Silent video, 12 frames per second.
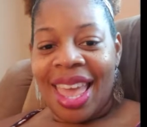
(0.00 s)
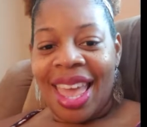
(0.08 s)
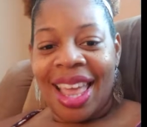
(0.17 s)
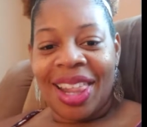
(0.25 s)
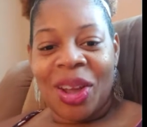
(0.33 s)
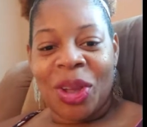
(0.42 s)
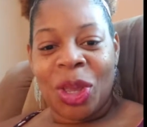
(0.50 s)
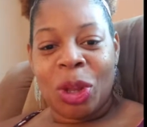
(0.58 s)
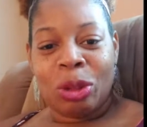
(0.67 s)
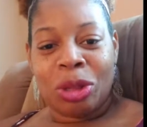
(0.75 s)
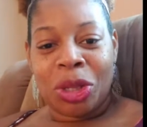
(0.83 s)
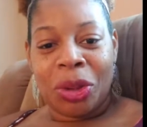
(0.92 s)
Hello,
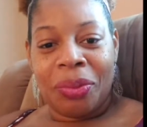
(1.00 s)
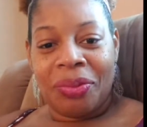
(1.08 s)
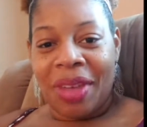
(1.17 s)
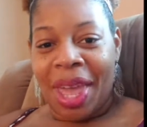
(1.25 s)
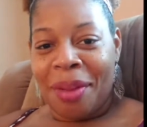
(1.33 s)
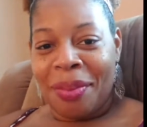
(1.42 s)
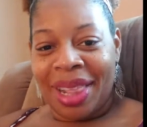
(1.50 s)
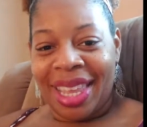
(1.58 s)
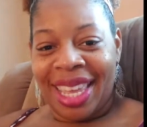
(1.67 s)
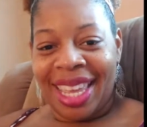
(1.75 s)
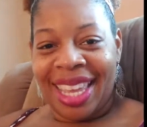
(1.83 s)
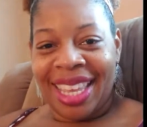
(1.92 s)
YouTube
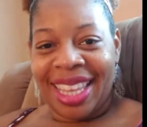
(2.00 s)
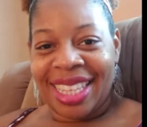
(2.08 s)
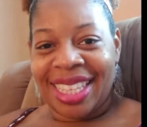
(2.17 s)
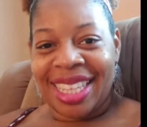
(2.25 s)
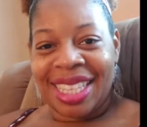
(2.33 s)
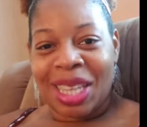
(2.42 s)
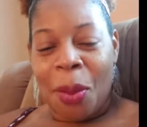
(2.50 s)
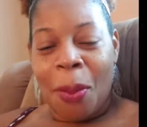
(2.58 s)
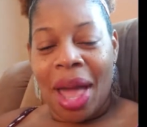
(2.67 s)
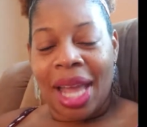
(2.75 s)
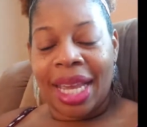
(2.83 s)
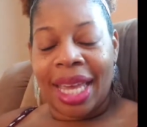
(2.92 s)
family. This is
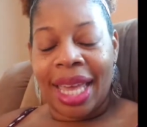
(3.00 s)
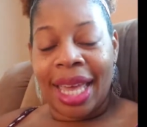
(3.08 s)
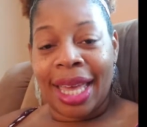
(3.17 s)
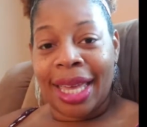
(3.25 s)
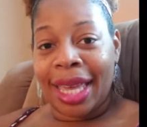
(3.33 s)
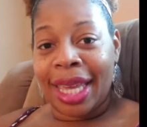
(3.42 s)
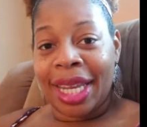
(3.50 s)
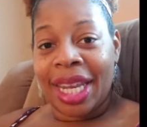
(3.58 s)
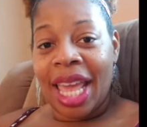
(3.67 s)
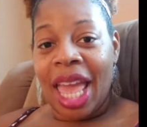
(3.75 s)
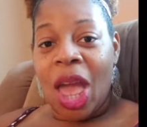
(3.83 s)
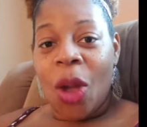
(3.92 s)
Monica
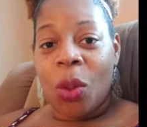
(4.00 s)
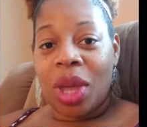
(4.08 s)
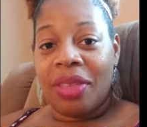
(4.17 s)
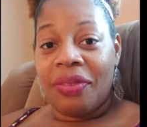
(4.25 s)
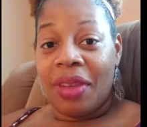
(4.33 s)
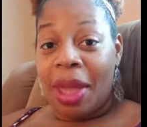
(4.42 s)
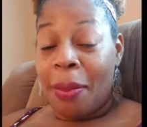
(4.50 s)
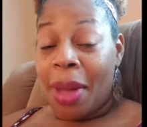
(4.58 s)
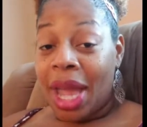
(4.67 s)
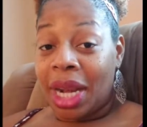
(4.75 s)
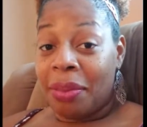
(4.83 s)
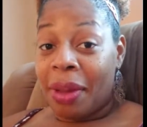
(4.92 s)
again with Fit
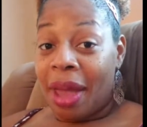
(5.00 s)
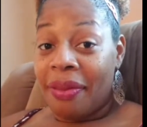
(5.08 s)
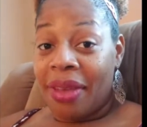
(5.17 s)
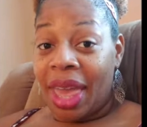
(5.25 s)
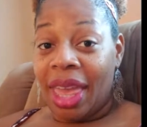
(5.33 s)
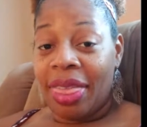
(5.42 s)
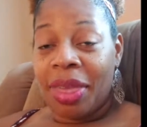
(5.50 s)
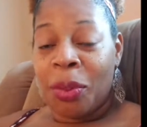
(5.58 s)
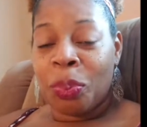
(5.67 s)
Body by Faith.